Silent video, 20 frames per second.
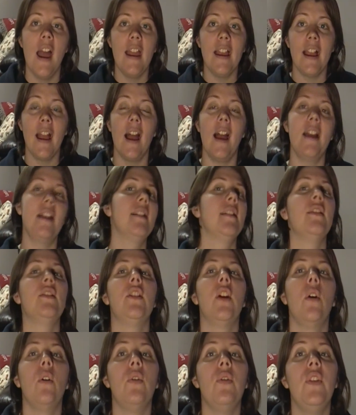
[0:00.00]
Hey guys,
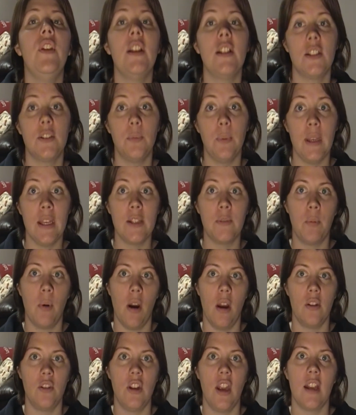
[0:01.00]
so this week's
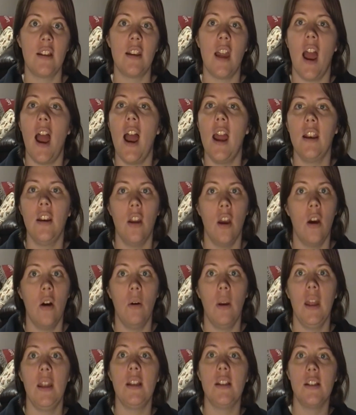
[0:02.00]
project, I
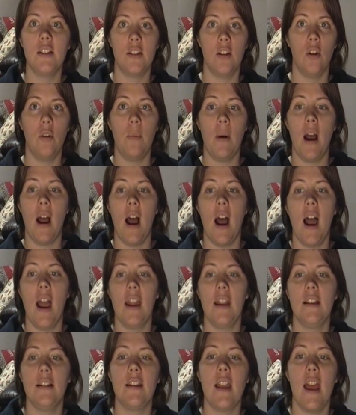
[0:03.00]
know it is so
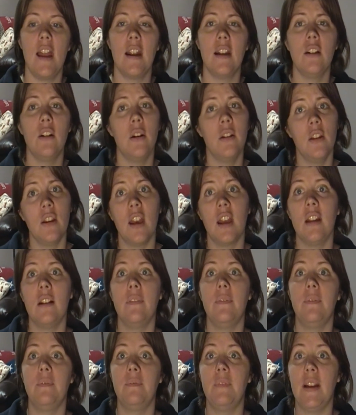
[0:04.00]
behind, and I know I look kind
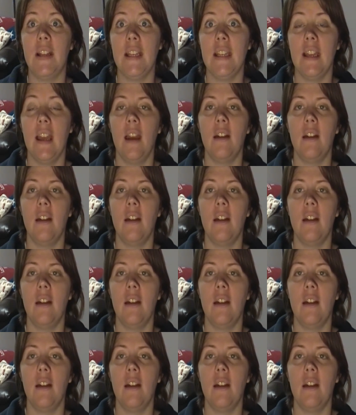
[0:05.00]
of funny.